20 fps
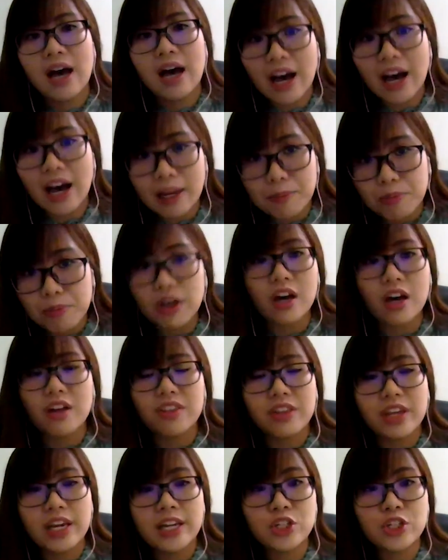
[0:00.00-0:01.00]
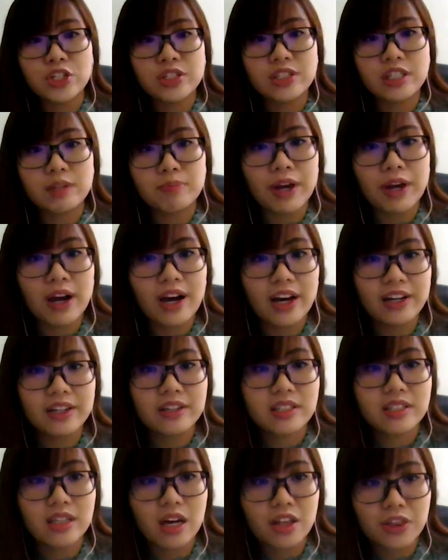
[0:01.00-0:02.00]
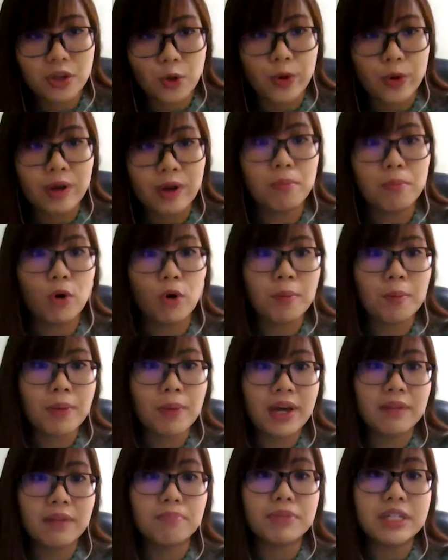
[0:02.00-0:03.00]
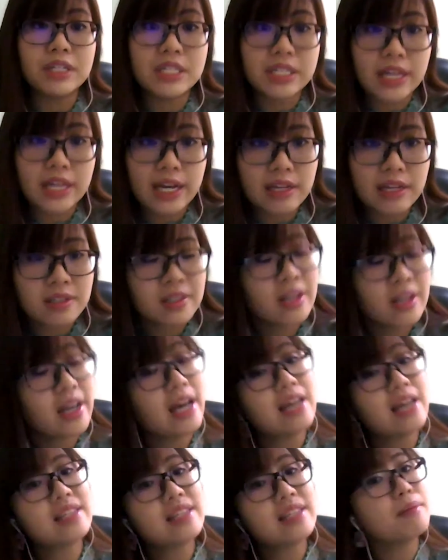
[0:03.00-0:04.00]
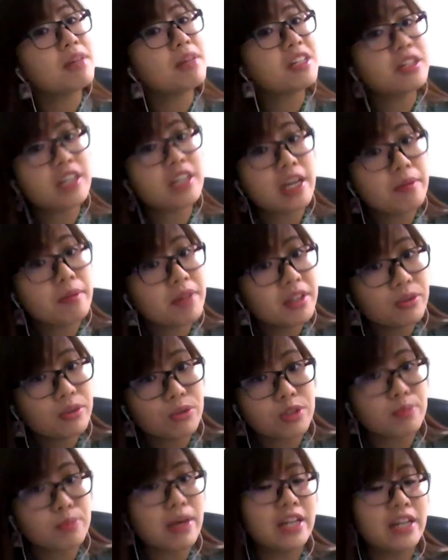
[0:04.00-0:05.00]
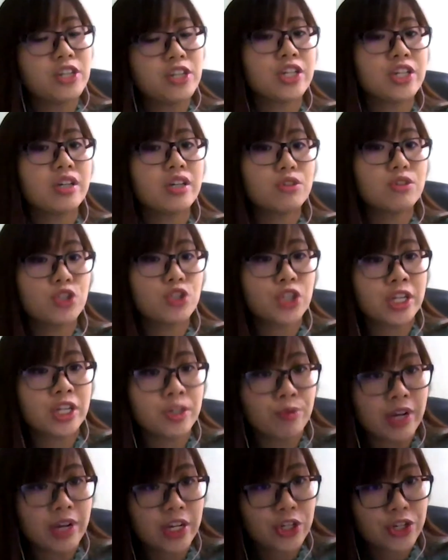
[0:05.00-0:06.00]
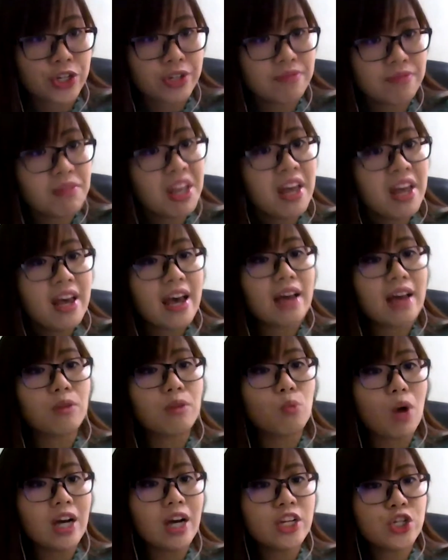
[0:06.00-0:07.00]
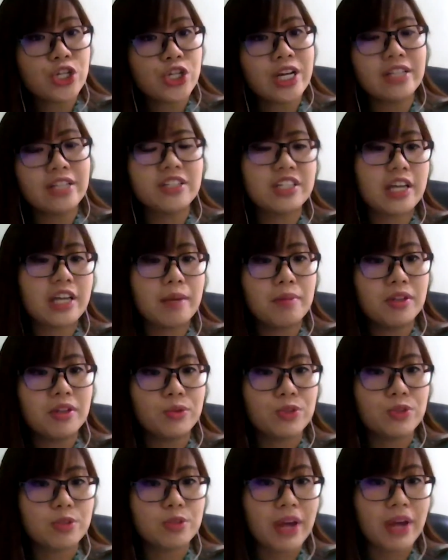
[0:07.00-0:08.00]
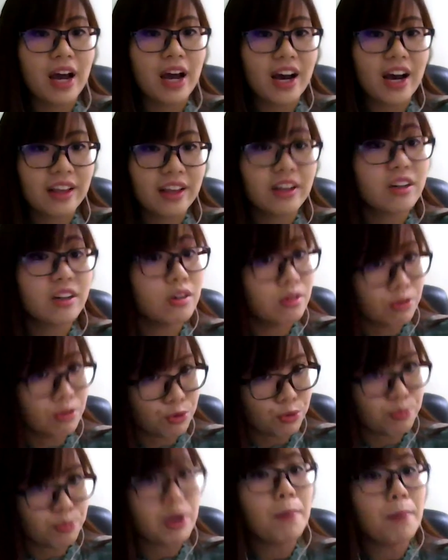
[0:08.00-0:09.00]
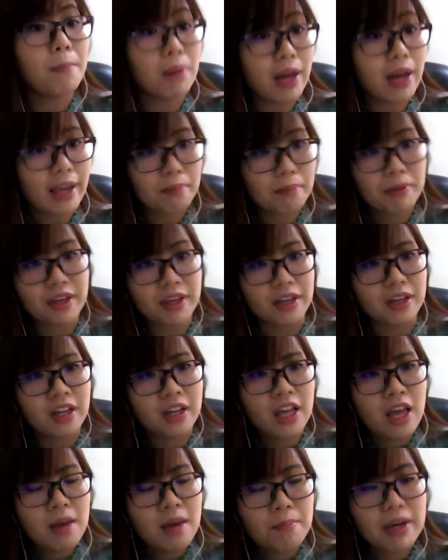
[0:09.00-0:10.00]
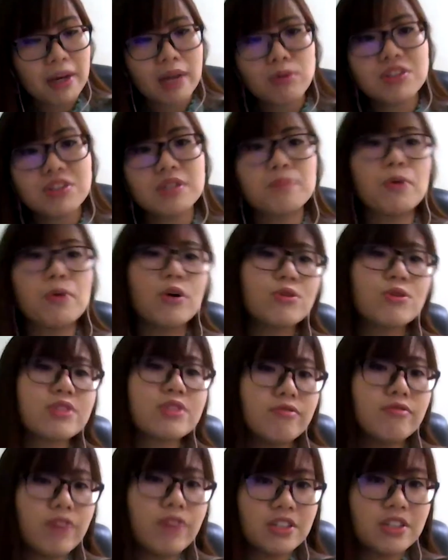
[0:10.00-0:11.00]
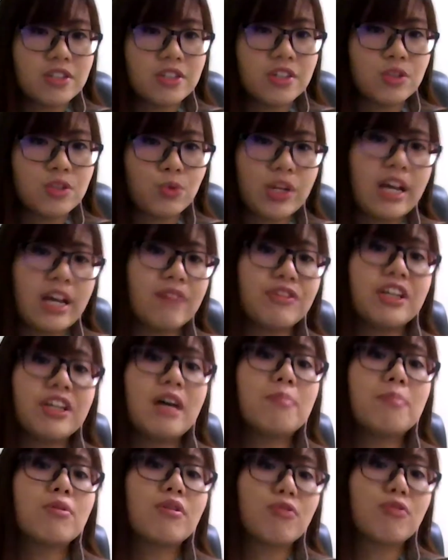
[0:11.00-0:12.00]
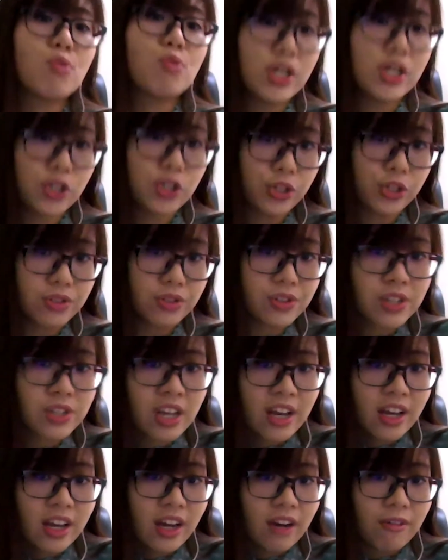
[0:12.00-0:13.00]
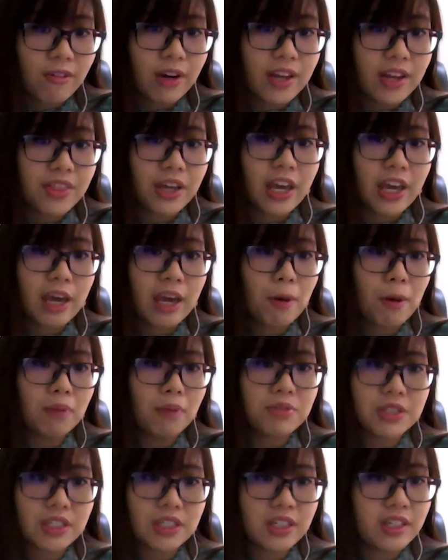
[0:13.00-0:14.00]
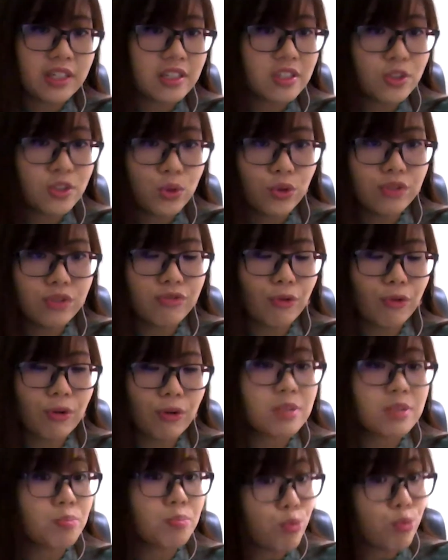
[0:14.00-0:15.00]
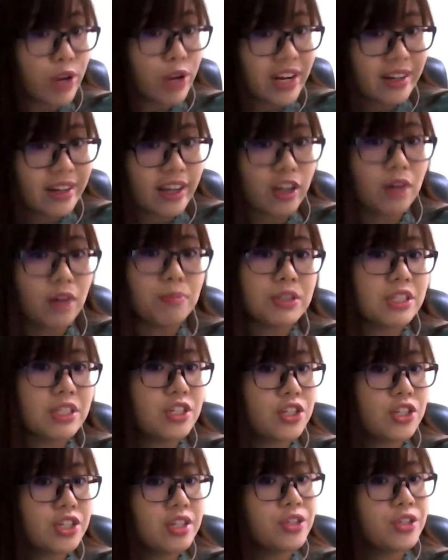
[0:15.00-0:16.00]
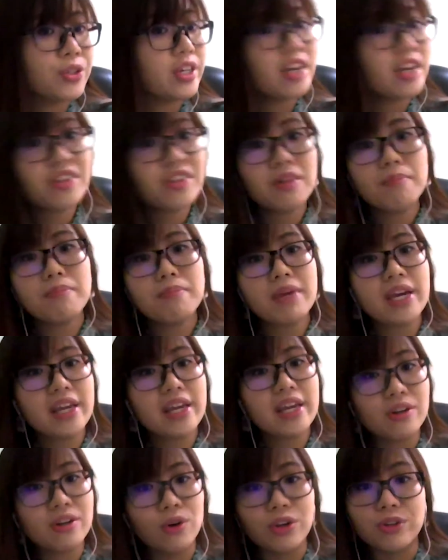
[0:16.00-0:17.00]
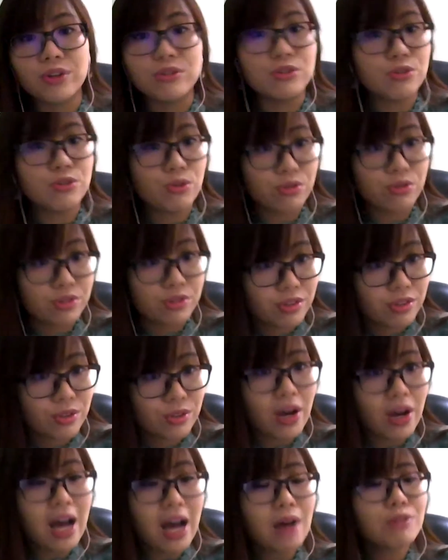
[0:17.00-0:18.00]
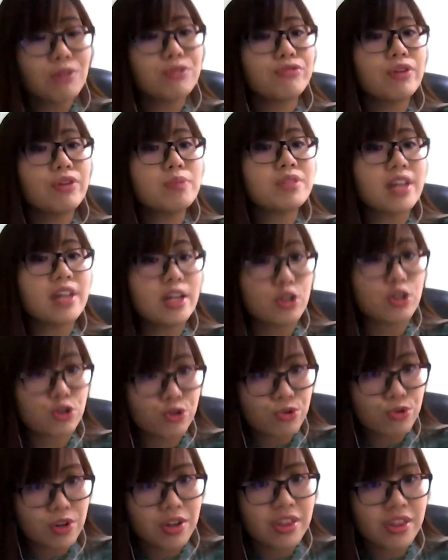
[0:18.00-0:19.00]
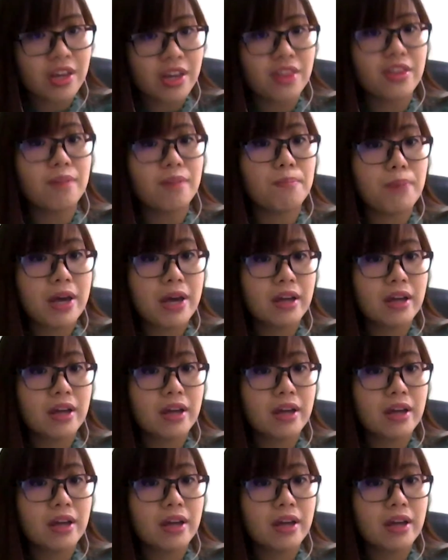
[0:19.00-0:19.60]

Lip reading: HYBE, the agency behind South Korean boy band BTS, SM Entertainment, who's managing Ghost Generation, and YG Entertainment, who's behind girl group BlackPink. But I would suppose investors would have a number of questions, right? The K-pop scene is known for its breakneck competition. You either make it or you don't. So how do firms ensure that their